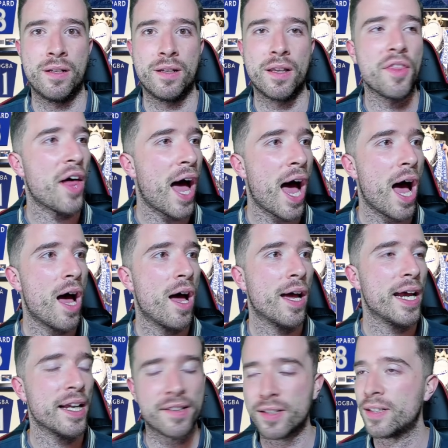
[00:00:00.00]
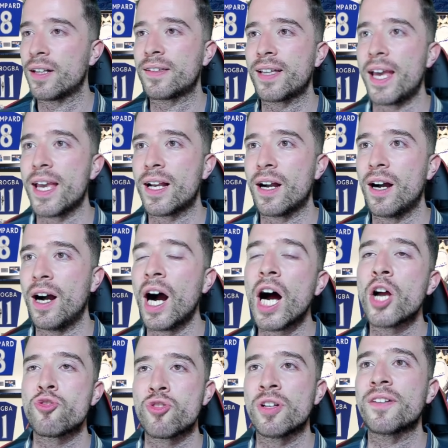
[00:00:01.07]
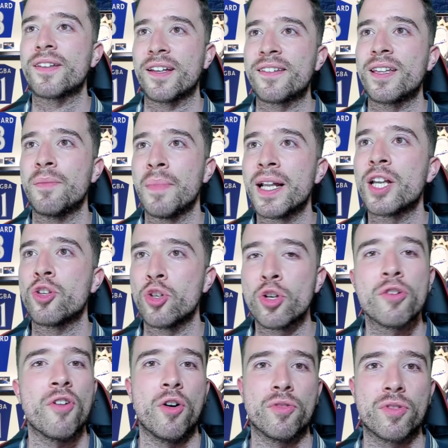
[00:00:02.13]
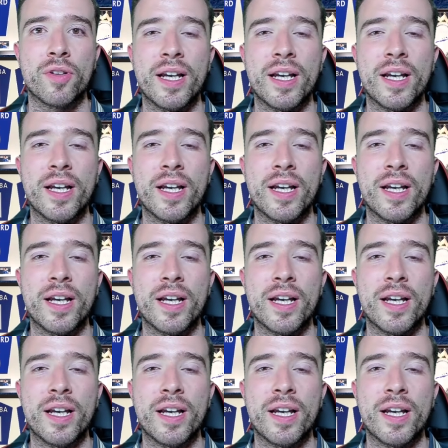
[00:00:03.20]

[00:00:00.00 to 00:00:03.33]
that it's going to take 160 million euros,